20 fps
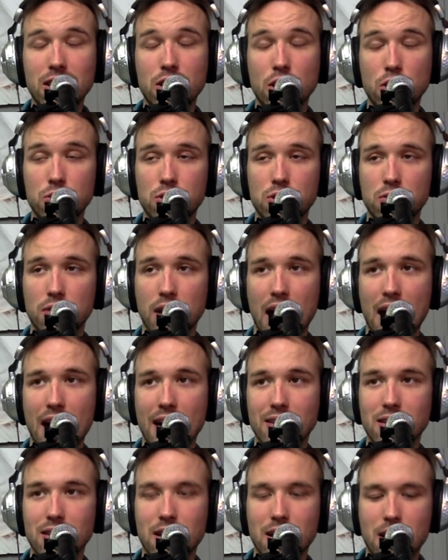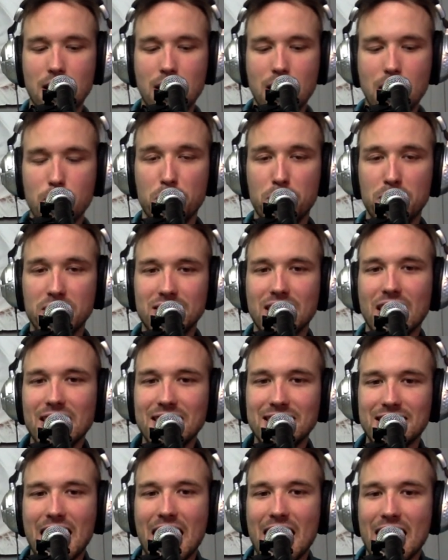those two guys. But
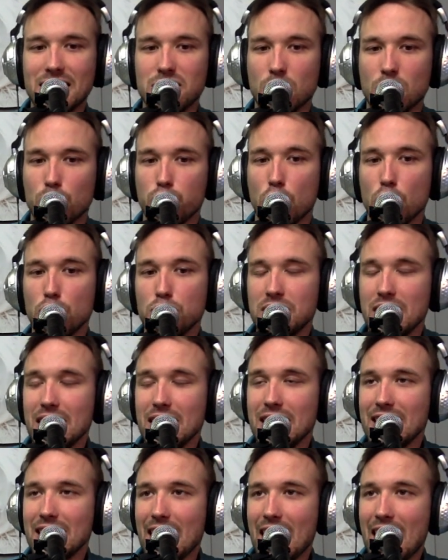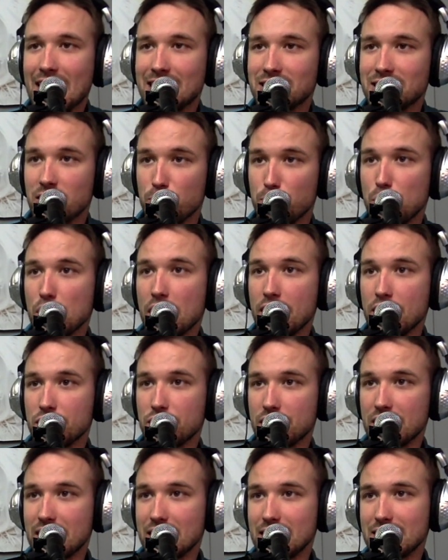besides that, it's a rotating cast of
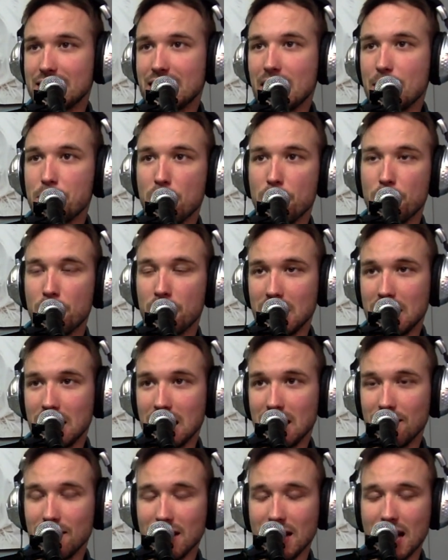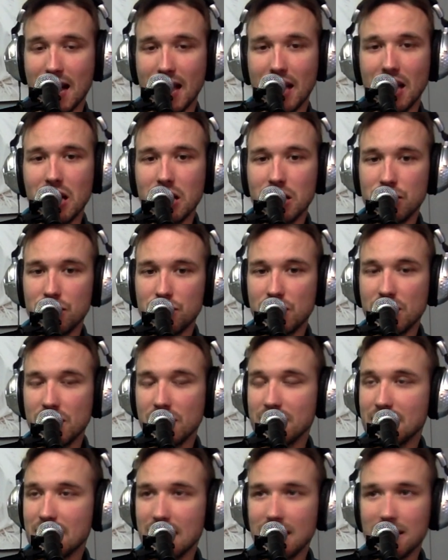players that can step up on any given night.
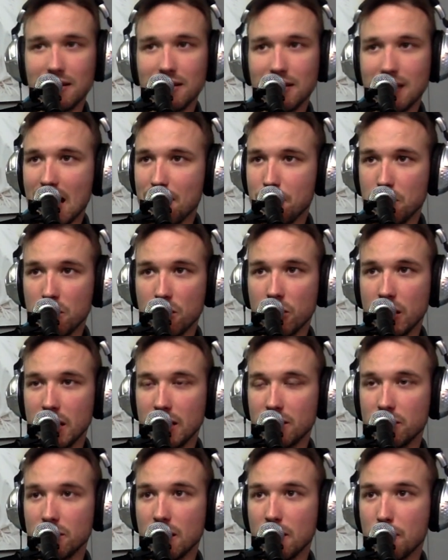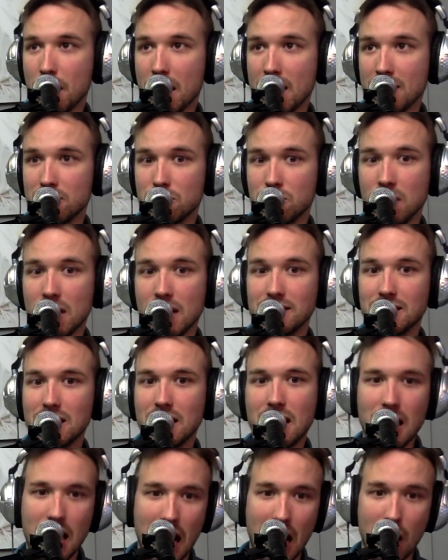Jalen Tate hadn't been great the past two nights.
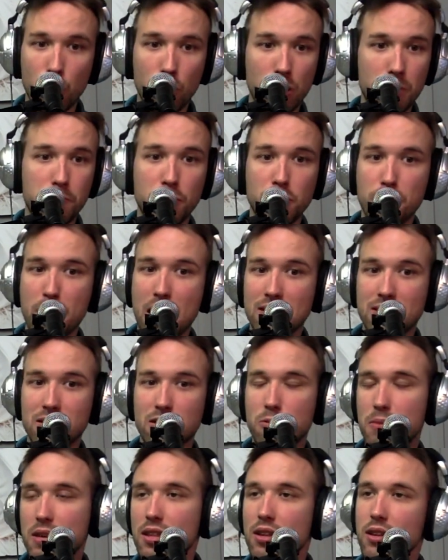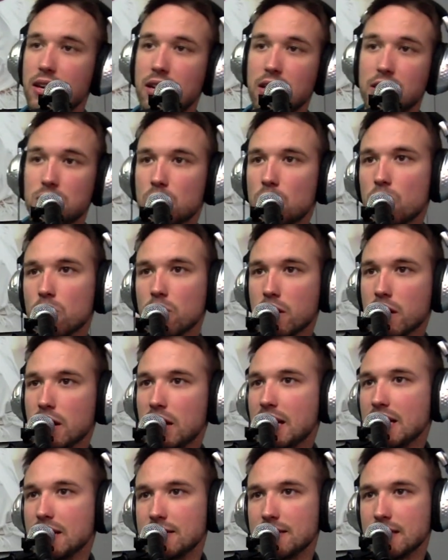I wouldn't put him past him to be the leading scorer
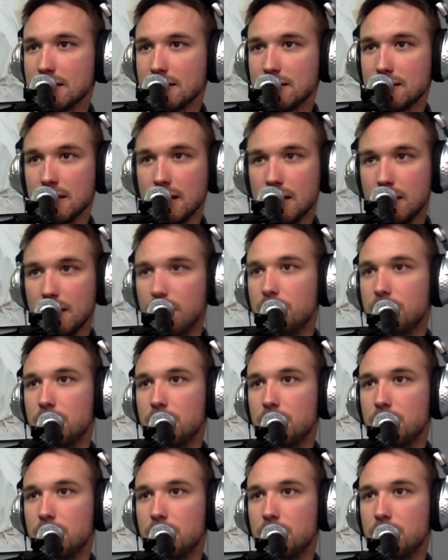against Texas A&M.